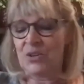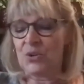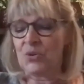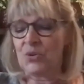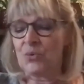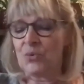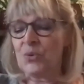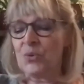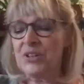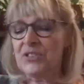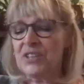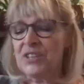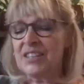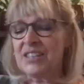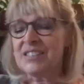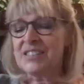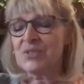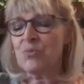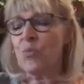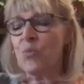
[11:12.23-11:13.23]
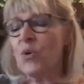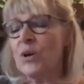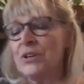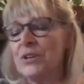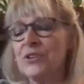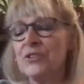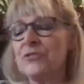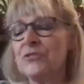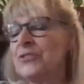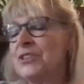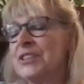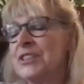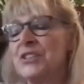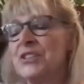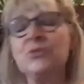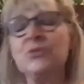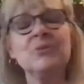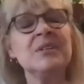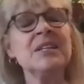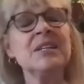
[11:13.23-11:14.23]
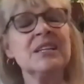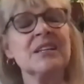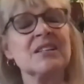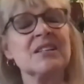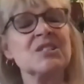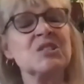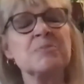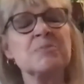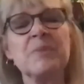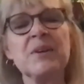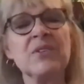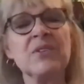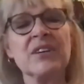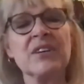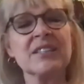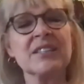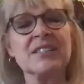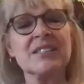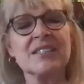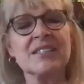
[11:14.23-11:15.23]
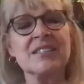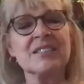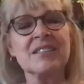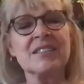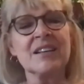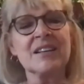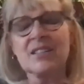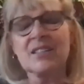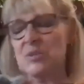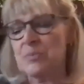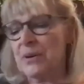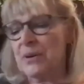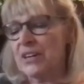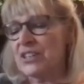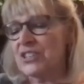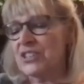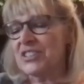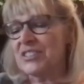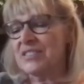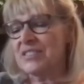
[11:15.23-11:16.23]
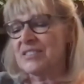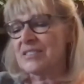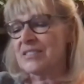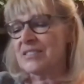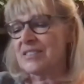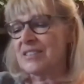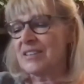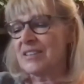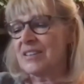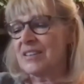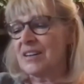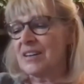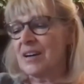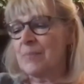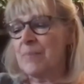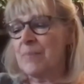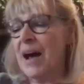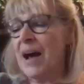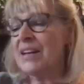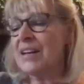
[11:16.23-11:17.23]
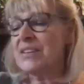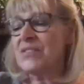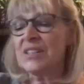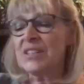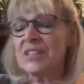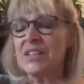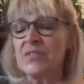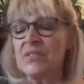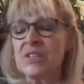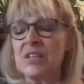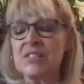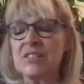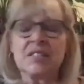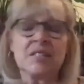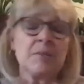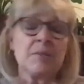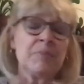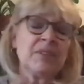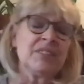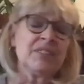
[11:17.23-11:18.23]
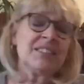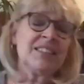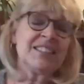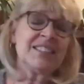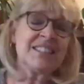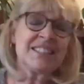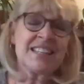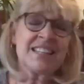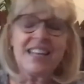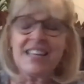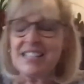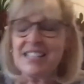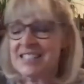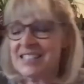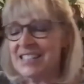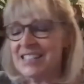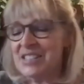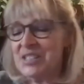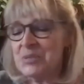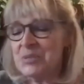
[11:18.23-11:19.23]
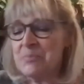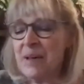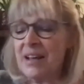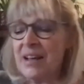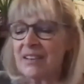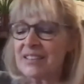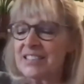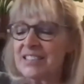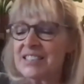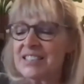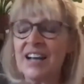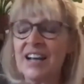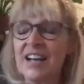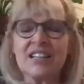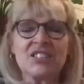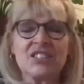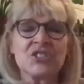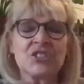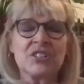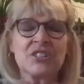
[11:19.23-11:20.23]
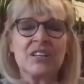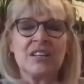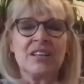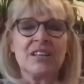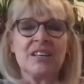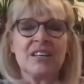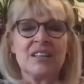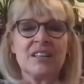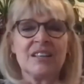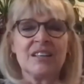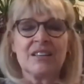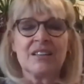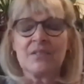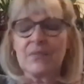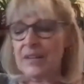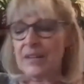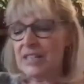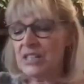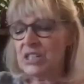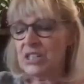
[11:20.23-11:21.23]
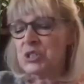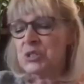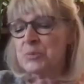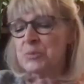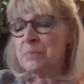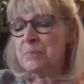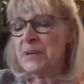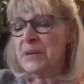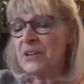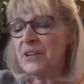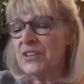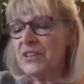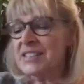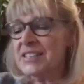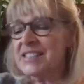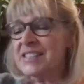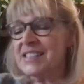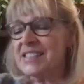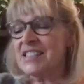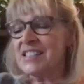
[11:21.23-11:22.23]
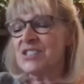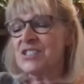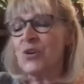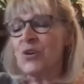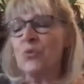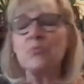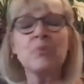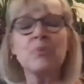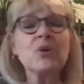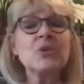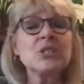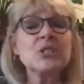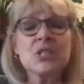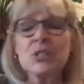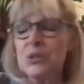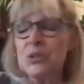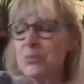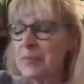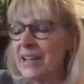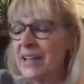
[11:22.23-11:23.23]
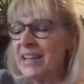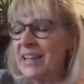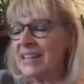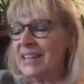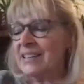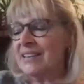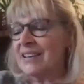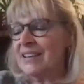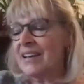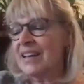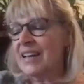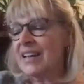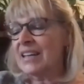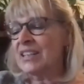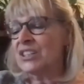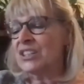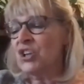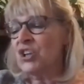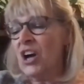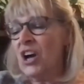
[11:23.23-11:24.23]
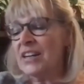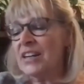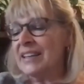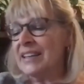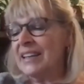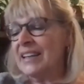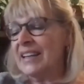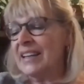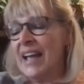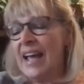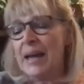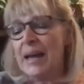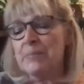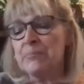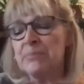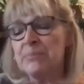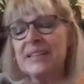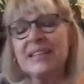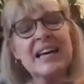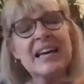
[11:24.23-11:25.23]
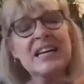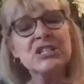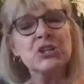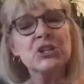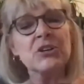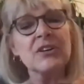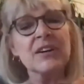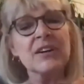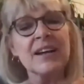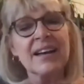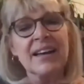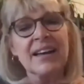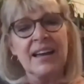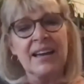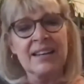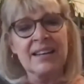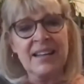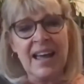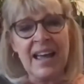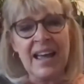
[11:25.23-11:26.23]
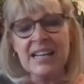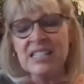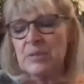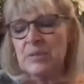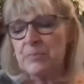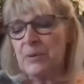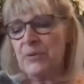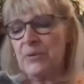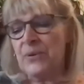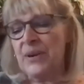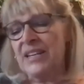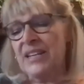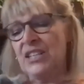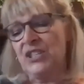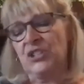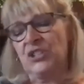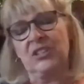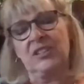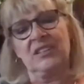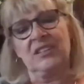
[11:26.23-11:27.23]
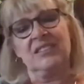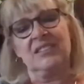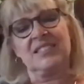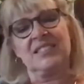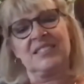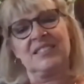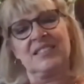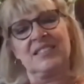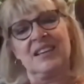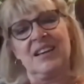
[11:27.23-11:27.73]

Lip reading: with its wonderful and unique experiences and expressions, a body that gives us the ability to taste and smell and touch, that experiences its own personal pain and longing and pleasure and aspirations?